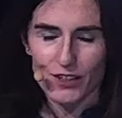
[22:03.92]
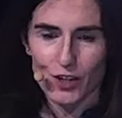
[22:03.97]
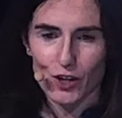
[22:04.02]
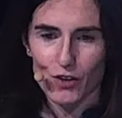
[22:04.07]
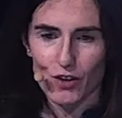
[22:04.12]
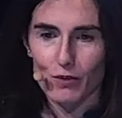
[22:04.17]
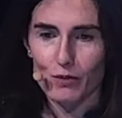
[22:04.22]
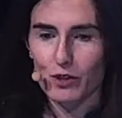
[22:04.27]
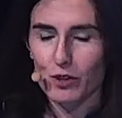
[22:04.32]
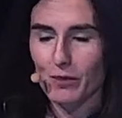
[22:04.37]

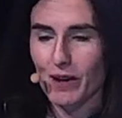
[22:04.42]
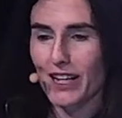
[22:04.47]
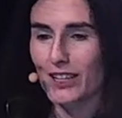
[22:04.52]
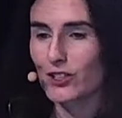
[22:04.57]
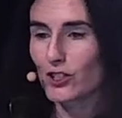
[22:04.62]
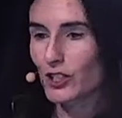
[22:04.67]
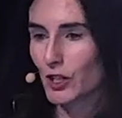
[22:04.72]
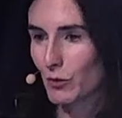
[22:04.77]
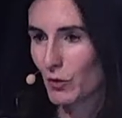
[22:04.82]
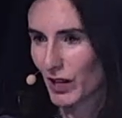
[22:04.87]
Europe to make
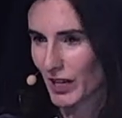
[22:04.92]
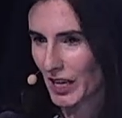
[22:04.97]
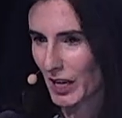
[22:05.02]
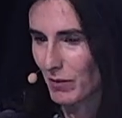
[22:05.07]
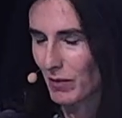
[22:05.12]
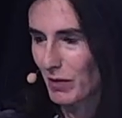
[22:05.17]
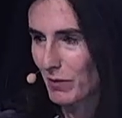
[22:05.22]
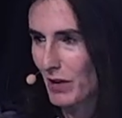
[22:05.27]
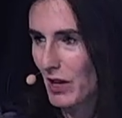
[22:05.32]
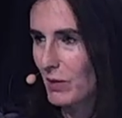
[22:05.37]
sure that we're
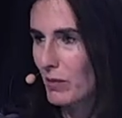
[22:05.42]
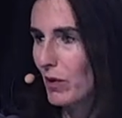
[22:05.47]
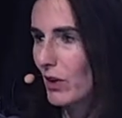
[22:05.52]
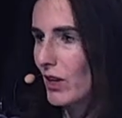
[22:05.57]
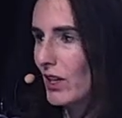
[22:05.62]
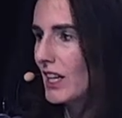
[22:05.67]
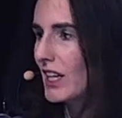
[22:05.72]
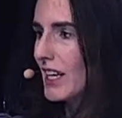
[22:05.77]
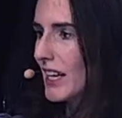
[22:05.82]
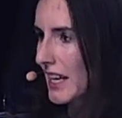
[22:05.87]
keeping
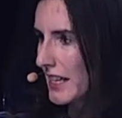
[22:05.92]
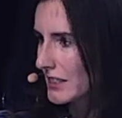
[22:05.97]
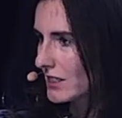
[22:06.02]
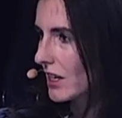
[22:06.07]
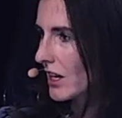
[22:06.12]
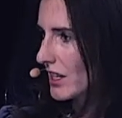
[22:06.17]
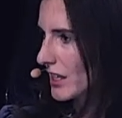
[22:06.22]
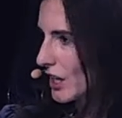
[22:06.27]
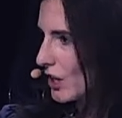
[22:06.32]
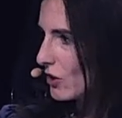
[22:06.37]
people in
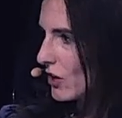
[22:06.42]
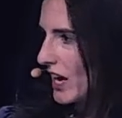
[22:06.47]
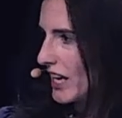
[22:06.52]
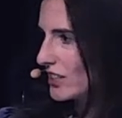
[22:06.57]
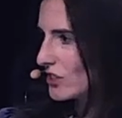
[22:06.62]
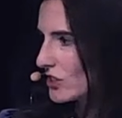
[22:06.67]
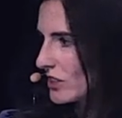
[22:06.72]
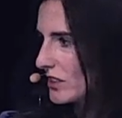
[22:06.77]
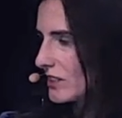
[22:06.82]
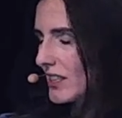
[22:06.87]
tight
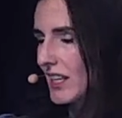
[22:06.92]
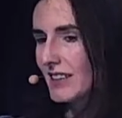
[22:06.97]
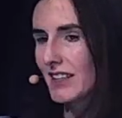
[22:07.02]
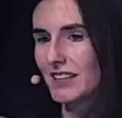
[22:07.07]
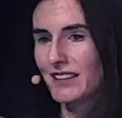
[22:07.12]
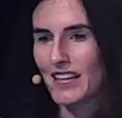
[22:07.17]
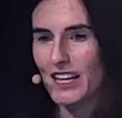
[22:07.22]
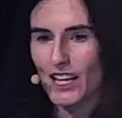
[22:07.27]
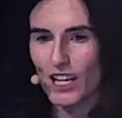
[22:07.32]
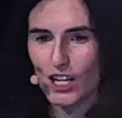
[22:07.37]
locations and
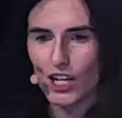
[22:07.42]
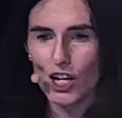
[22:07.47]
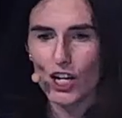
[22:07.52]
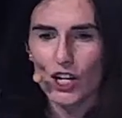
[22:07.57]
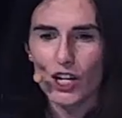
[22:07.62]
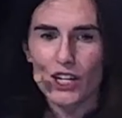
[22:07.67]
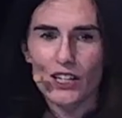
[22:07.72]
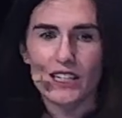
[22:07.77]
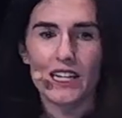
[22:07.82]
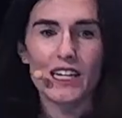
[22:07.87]
that they can
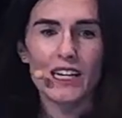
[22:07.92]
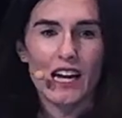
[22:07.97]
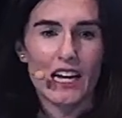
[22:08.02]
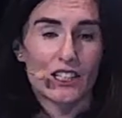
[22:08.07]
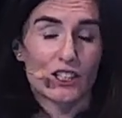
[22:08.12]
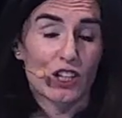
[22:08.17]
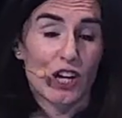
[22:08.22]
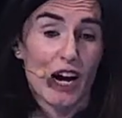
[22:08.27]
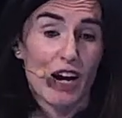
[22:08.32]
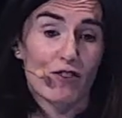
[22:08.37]
learn
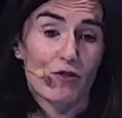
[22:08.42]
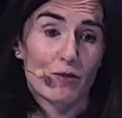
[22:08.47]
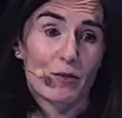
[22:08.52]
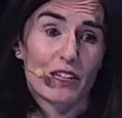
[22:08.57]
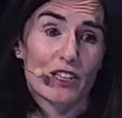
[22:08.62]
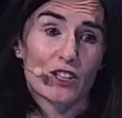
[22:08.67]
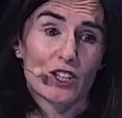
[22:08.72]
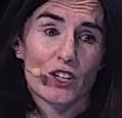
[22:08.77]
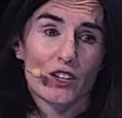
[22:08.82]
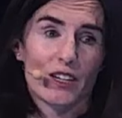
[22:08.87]
and share from
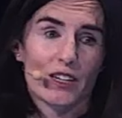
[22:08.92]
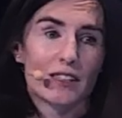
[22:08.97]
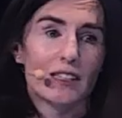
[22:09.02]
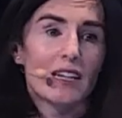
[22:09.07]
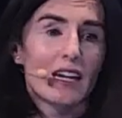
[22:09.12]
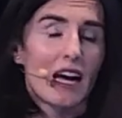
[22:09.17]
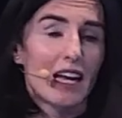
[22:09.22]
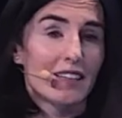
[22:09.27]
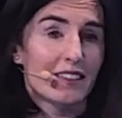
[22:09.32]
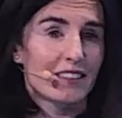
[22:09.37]
each other
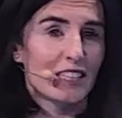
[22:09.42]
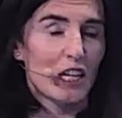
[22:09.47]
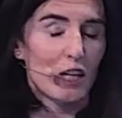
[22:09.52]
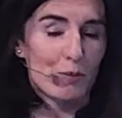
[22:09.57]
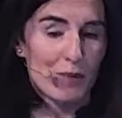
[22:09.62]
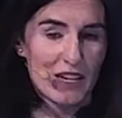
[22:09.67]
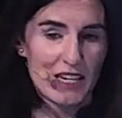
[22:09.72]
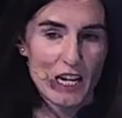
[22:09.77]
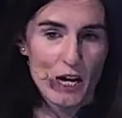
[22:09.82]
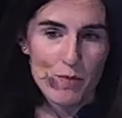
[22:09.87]
and still
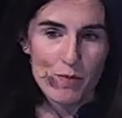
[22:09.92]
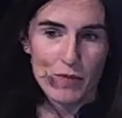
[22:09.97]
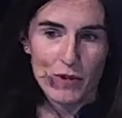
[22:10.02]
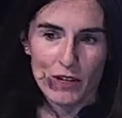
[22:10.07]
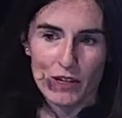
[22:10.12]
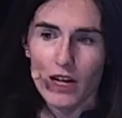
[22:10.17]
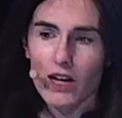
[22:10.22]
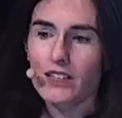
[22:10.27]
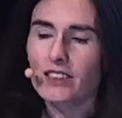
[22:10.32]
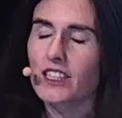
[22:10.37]
be
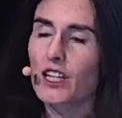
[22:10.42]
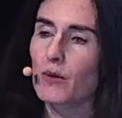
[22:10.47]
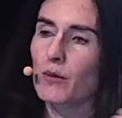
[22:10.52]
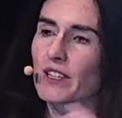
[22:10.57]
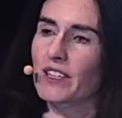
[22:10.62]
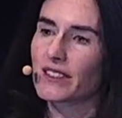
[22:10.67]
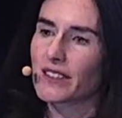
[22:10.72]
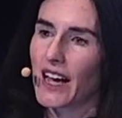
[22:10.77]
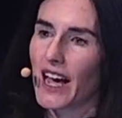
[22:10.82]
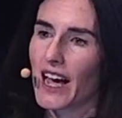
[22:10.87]
nimble until we
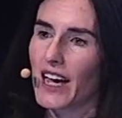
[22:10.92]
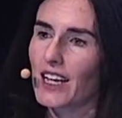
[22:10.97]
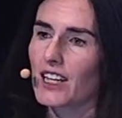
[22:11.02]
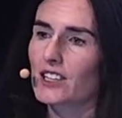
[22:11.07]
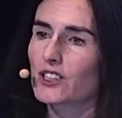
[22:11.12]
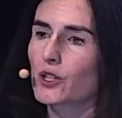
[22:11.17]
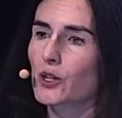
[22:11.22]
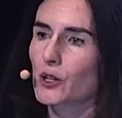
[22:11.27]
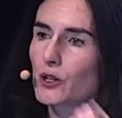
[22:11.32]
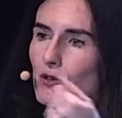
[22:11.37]
scale
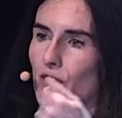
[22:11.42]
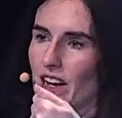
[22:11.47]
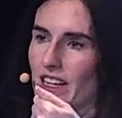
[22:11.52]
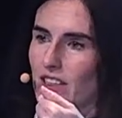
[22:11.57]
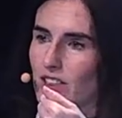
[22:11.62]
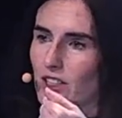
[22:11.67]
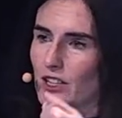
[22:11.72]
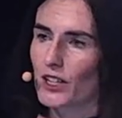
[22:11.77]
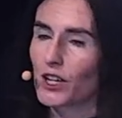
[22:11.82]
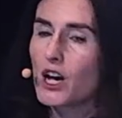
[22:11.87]
to a
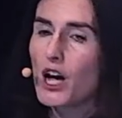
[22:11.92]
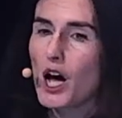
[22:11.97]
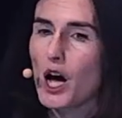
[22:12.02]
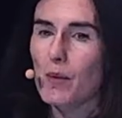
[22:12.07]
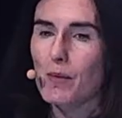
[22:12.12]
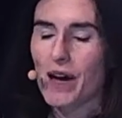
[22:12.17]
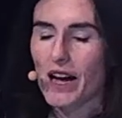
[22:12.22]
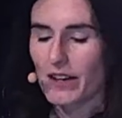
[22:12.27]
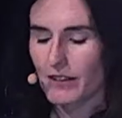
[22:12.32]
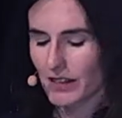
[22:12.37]
greater
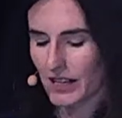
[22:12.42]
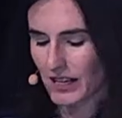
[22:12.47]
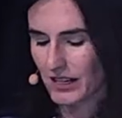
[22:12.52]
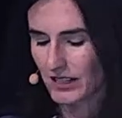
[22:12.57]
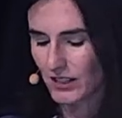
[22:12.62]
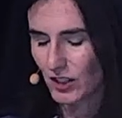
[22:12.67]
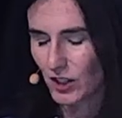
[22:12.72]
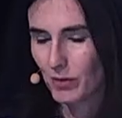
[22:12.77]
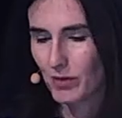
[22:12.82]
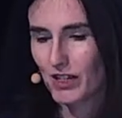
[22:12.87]
amount
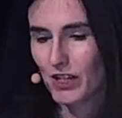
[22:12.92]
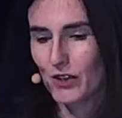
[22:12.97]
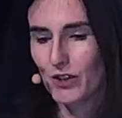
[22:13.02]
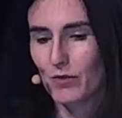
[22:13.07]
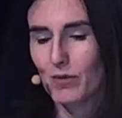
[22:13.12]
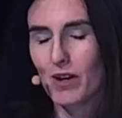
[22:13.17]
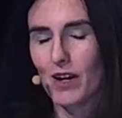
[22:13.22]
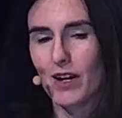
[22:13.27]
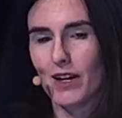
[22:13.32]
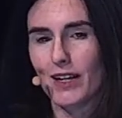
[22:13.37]
in some of those
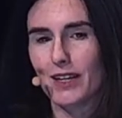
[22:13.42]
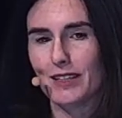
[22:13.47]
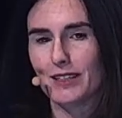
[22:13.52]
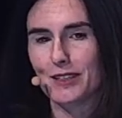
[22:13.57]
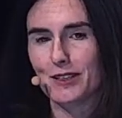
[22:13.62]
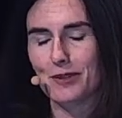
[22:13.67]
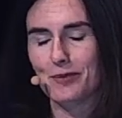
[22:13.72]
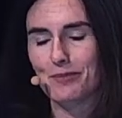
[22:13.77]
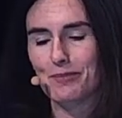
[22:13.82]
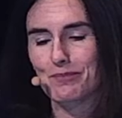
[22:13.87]

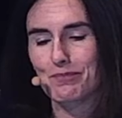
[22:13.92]
markets.